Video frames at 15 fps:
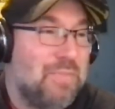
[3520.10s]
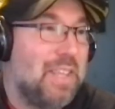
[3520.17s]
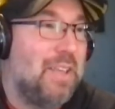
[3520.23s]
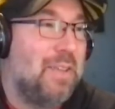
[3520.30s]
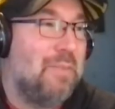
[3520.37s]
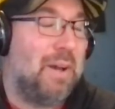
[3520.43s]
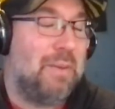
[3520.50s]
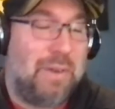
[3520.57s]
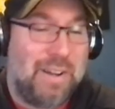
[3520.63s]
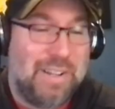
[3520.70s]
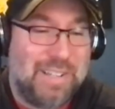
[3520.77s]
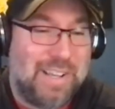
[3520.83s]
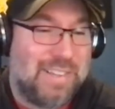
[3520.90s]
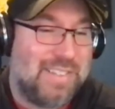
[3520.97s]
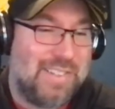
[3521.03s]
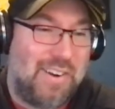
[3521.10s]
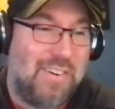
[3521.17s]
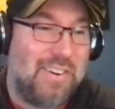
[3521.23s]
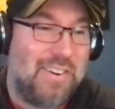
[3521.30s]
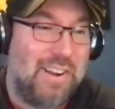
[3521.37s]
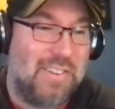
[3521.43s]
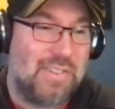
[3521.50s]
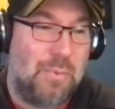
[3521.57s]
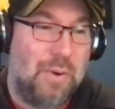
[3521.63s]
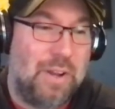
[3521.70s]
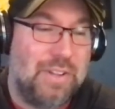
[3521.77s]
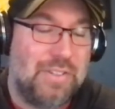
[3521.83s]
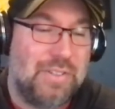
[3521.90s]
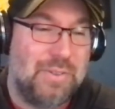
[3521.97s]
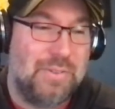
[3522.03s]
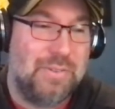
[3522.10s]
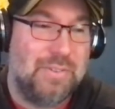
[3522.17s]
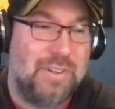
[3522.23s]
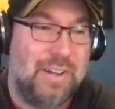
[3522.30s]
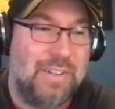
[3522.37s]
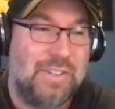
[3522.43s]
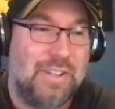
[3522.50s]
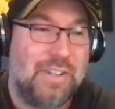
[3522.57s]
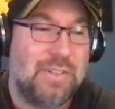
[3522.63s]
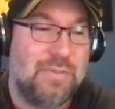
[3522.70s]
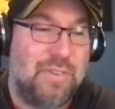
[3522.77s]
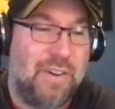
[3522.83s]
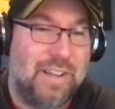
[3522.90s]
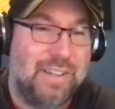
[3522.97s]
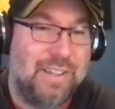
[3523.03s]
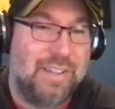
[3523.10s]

my podcast started as a way to identify